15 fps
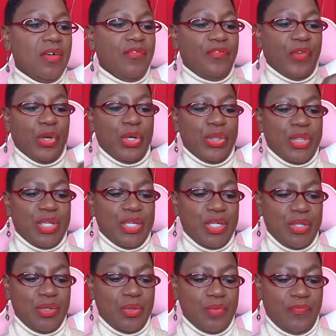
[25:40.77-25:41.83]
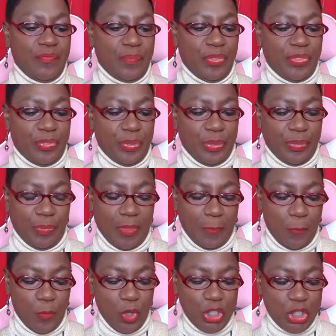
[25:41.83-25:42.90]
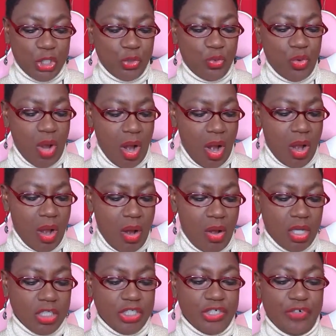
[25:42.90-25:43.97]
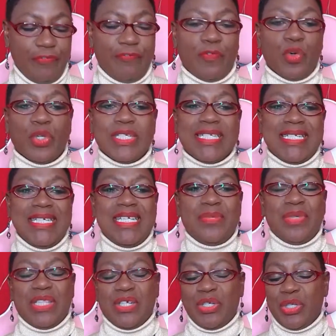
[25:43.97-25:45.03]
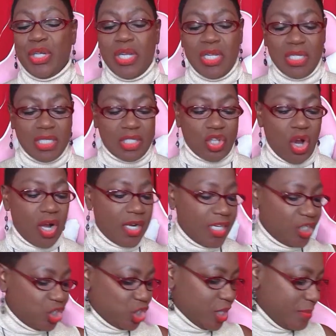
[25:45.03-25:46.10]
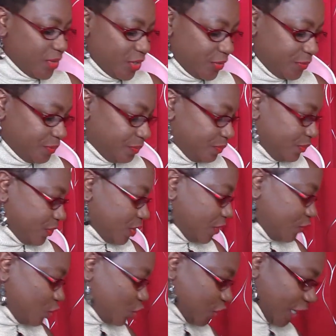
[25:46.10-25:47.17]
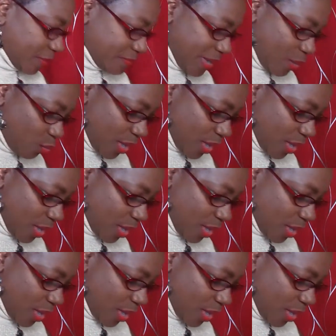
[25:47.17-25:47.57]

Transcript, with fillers: for the ones who are under 14 with our Starlet Shimmer. If you check my